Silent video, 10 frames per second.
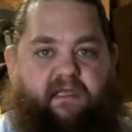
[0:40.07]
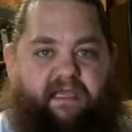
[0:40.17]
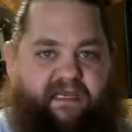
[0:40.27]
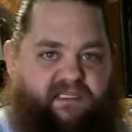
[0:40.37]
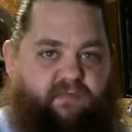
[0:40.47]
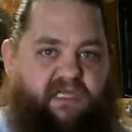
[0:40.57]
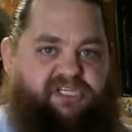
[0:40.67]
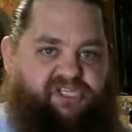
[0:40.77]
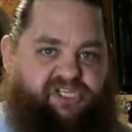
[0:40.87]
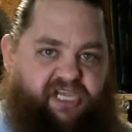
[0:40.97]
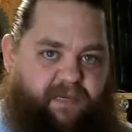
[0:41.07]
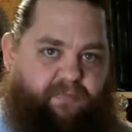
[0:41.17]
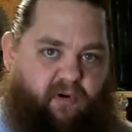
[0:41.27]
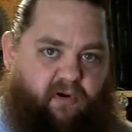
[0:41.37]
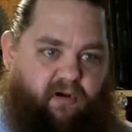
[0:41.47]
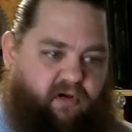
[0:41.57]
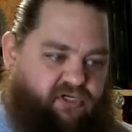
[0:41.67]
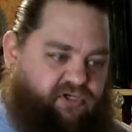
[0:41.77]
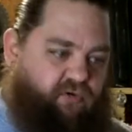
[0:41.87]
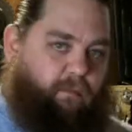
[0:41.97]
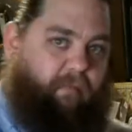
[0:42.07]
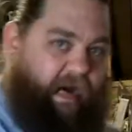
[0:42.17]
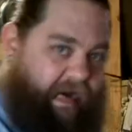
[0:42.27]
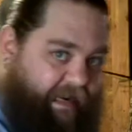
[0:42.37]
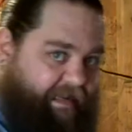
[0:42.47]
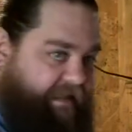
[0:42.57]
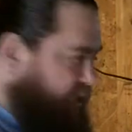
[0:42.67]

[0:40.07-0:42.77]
it is much cheaper to buy